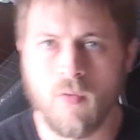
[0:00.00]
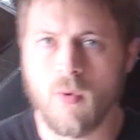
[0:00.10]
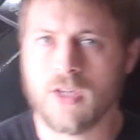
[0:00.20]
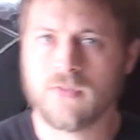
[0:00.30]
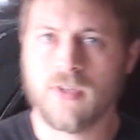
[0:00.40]

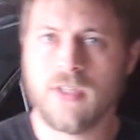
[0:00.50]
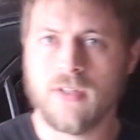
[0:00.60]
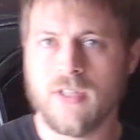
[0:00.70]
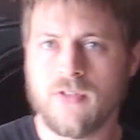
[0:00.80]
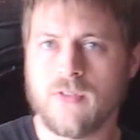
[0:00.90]
watch for any
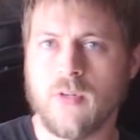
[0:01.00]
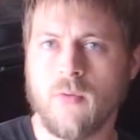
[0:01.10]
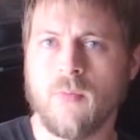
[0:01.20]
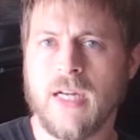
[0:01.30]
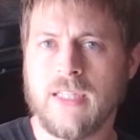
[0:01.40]
other issues that we
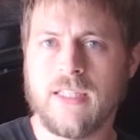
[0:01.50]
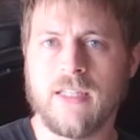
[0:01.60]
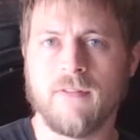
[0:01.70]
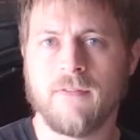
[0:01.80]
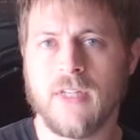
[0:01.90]
might need to
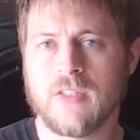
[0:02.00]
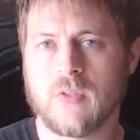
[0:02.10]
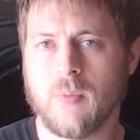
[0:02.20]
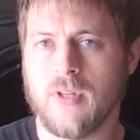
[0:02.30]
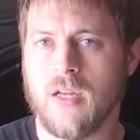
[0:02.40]
get
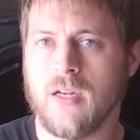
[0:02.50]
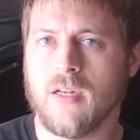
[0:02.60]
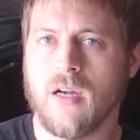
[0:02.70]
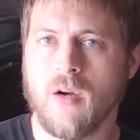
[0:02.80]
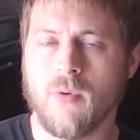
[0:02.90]
fixed, but then
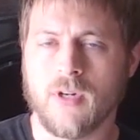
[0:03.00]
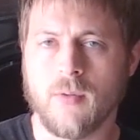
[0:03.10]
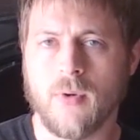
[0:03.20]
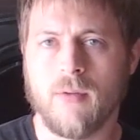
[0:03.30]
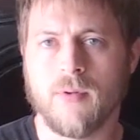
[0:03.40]
we're
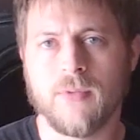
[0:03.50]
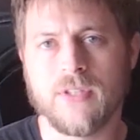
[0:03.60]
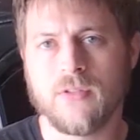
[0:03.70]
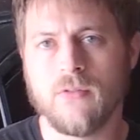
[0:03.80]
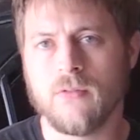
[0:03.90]
gonna probably
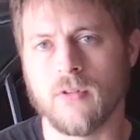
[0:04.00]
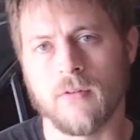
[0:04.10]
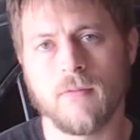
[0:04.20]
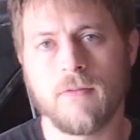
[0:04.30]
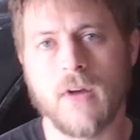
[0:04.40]
retune
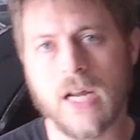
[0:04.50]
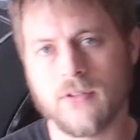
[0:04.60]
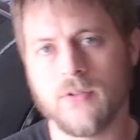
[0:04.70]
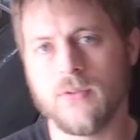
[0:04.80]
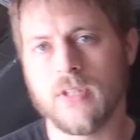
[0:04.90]
or fine
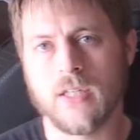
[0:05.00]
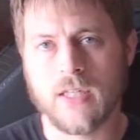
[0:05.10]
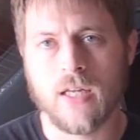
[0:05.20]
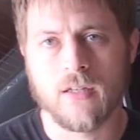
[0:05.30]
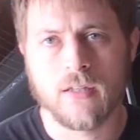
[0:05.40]
tune it
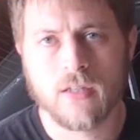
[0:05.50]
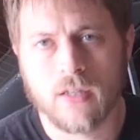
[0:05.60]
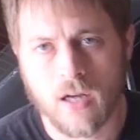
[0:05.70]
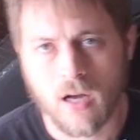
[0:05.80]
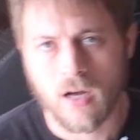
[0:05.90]
again,
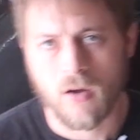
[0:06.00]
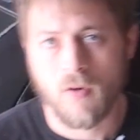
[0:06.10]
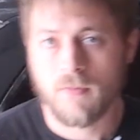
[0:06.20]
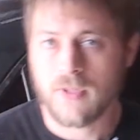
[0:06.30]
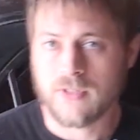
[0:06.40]

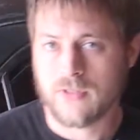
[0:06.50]
hopefully